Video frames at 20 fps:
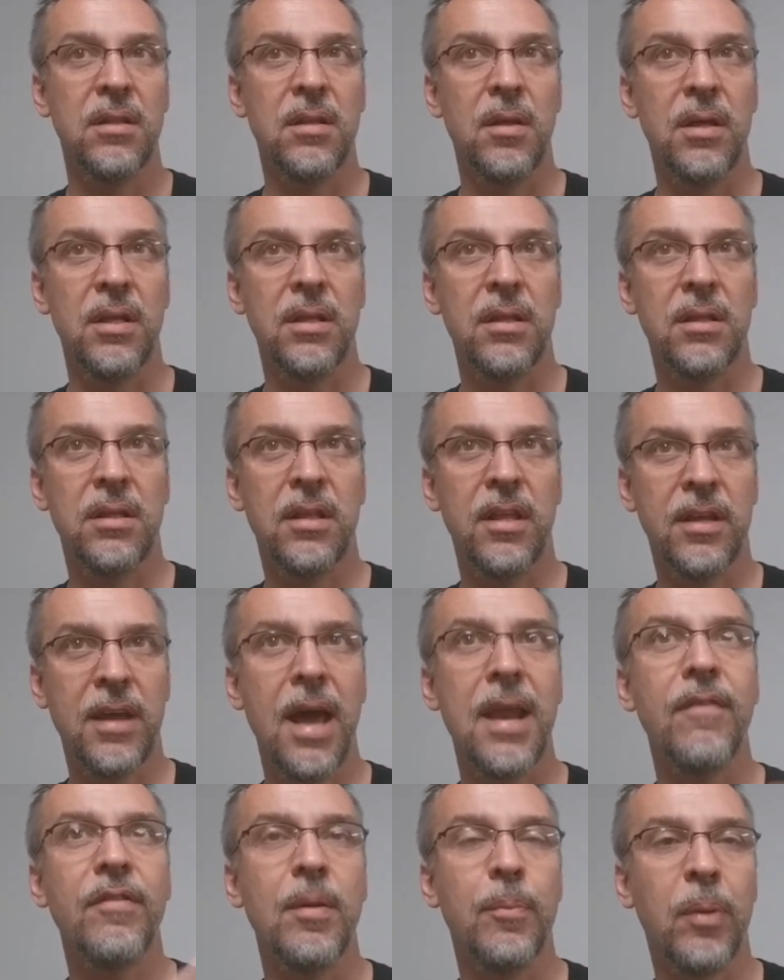the, the
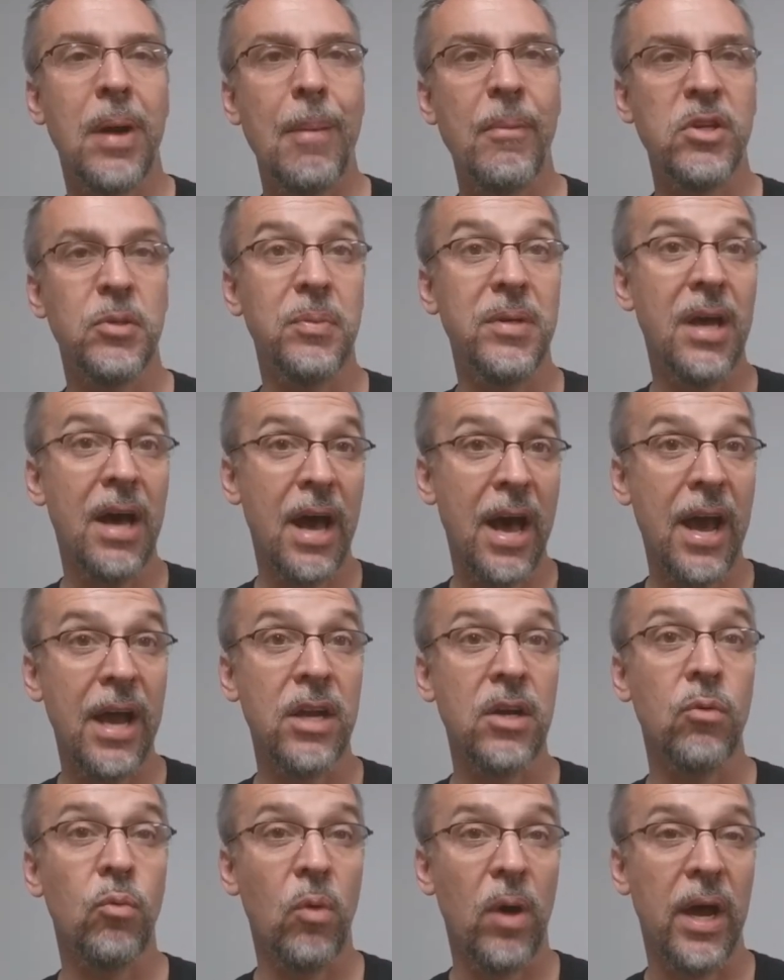kind of the premise
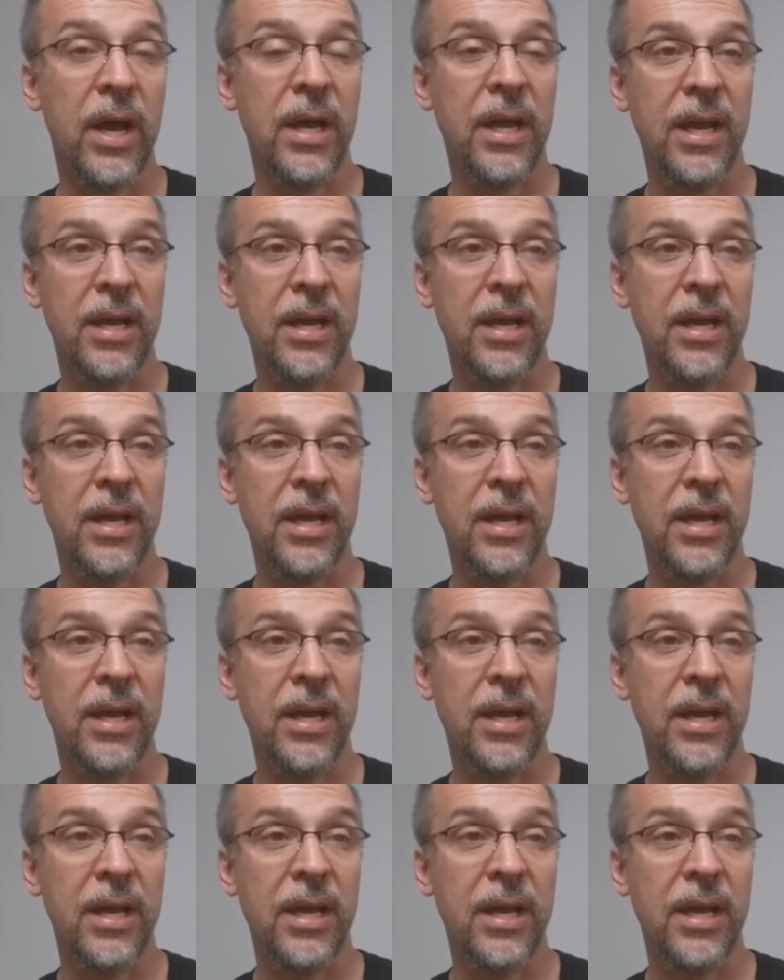behind why